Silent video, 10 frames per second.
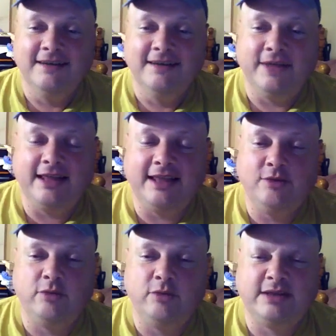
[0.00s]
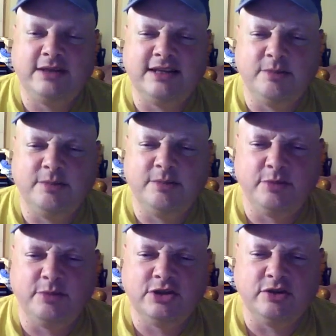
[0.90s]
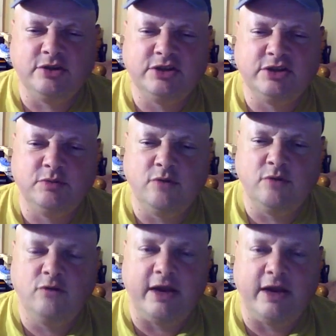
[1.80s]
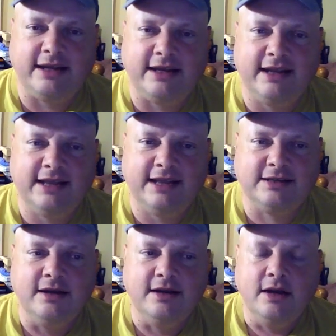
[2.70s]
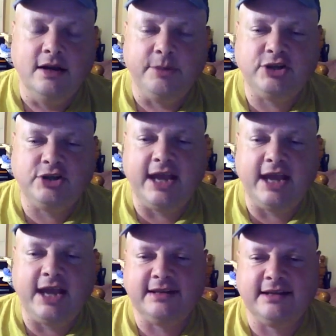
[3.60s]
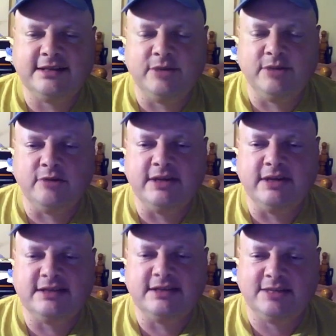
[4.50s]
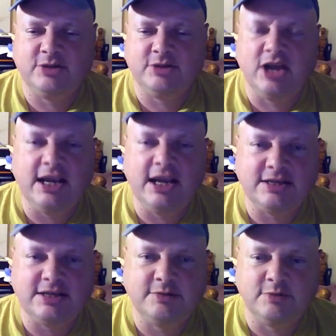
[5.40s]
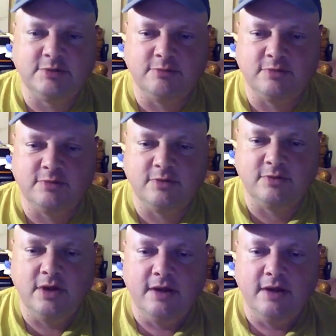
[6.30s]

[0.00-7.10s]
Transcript: They said that the British sausages were not right and they had to be changed. I think some of the ingredients had to be changed to